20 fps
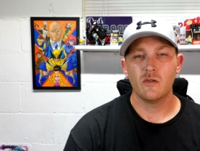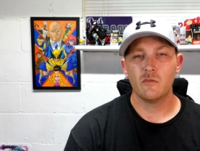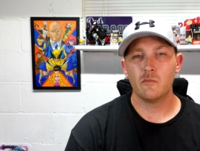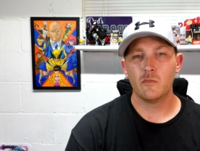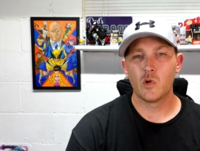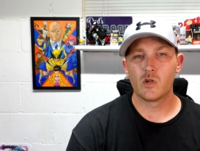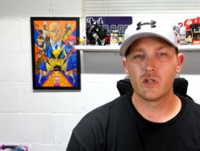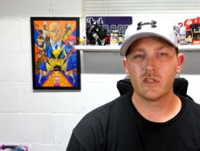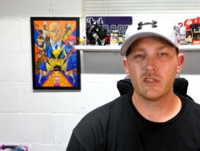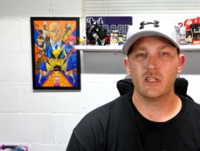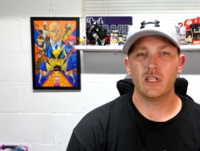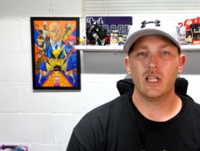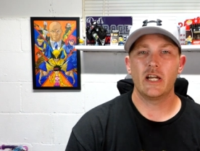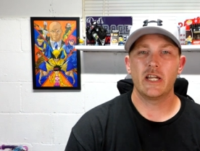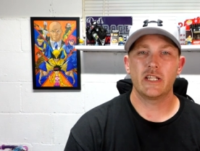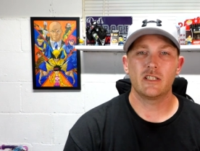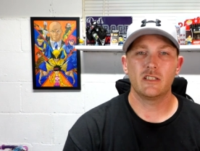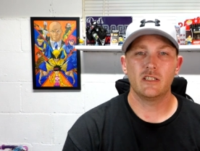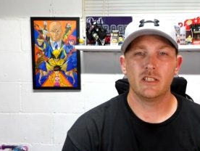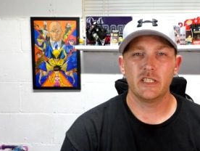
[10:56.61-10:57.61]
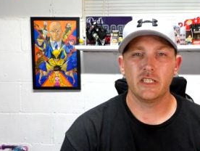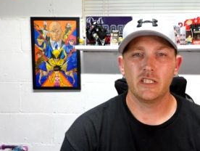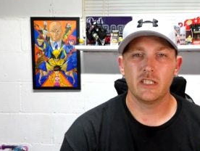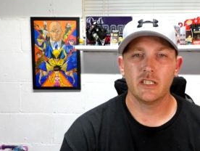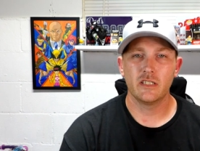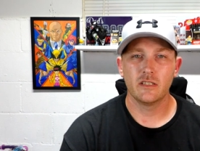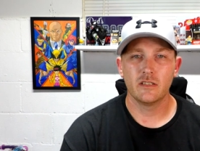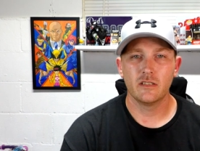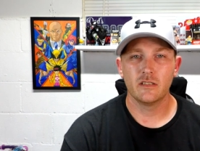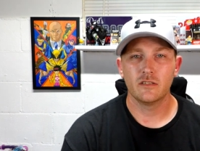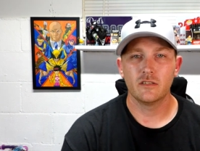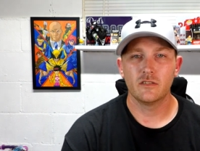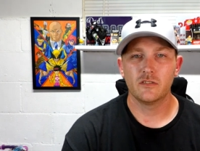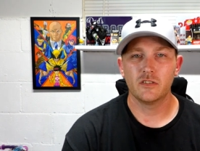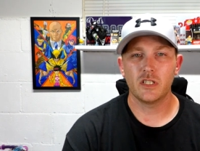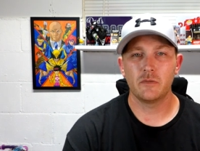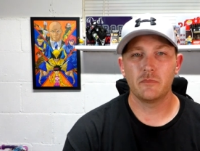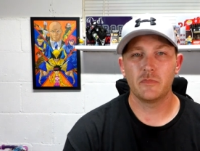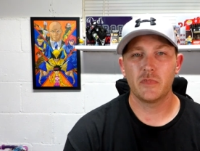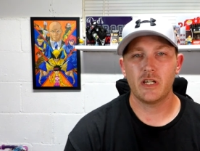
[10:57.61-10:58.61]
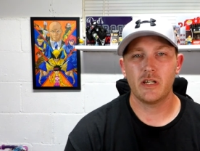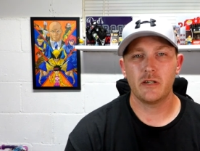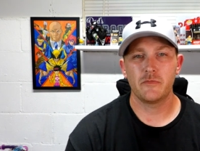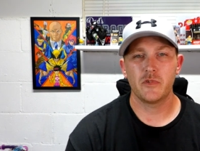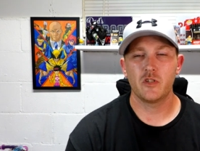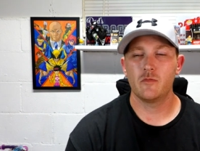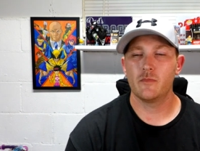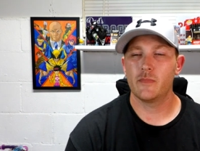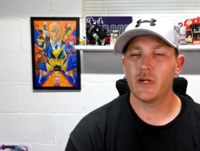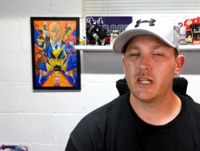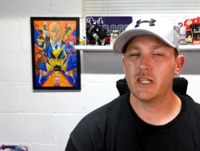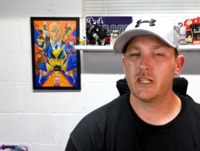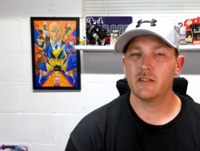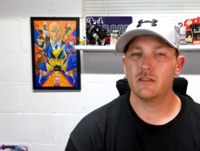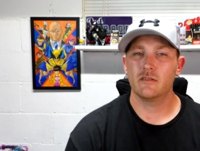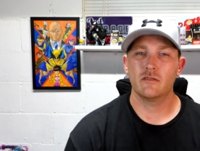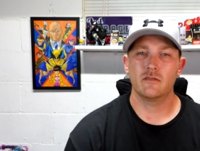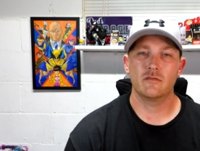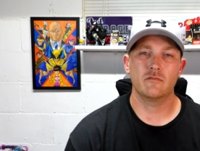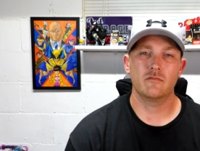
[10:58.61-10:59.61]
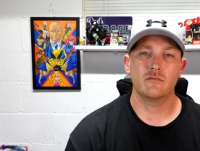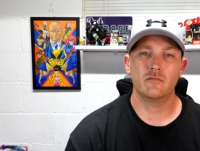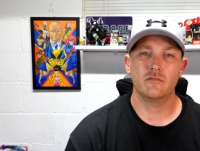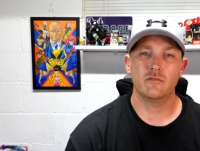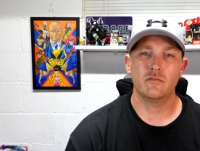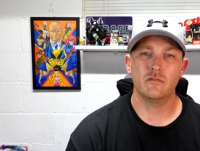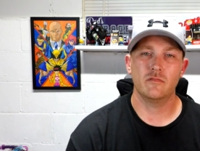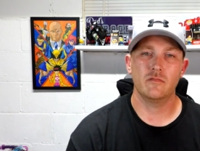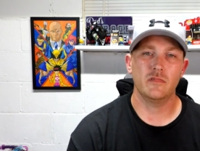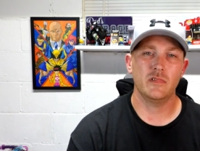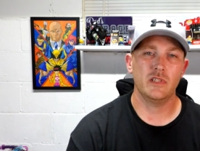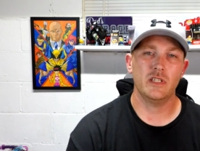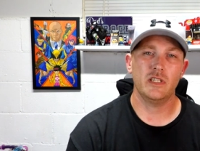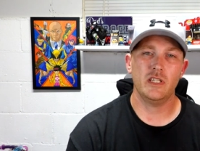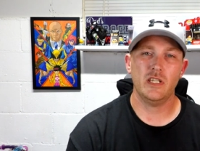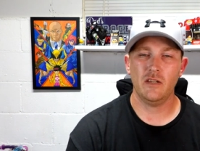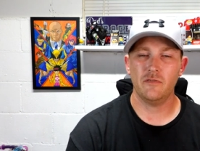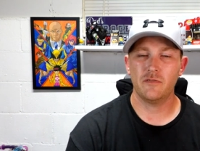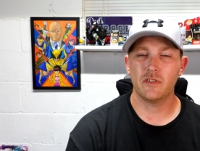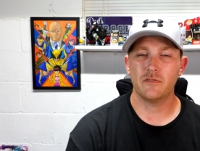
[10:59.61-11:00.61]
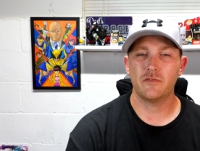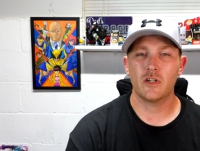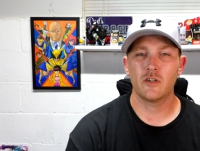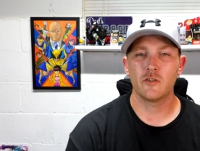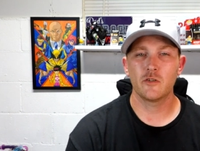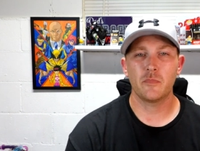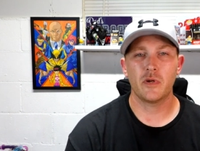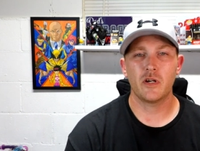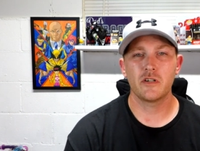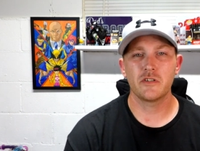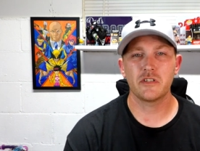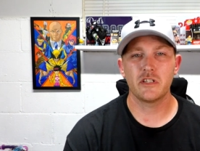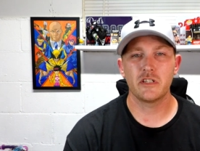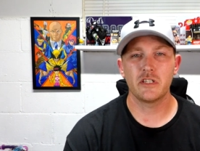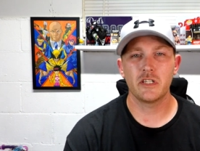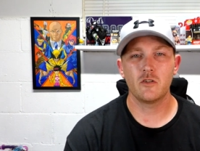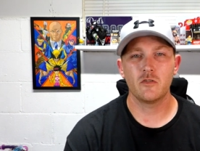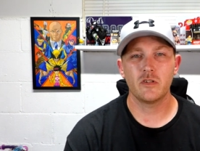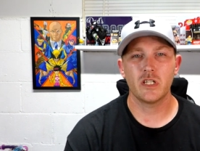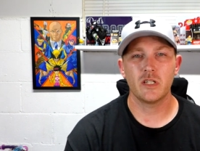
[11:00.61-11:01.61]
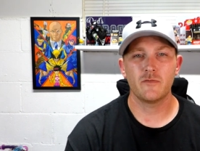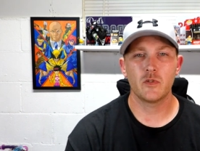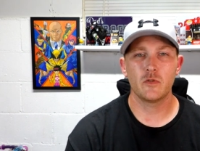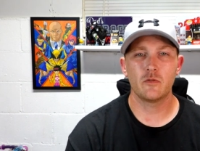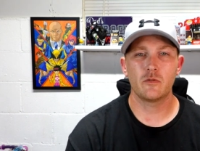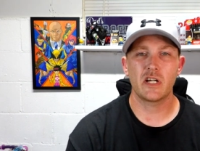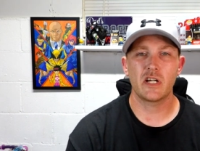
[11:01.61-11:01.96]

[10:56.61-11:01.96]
more than likely. Sometimes you might, if the first person don't give you the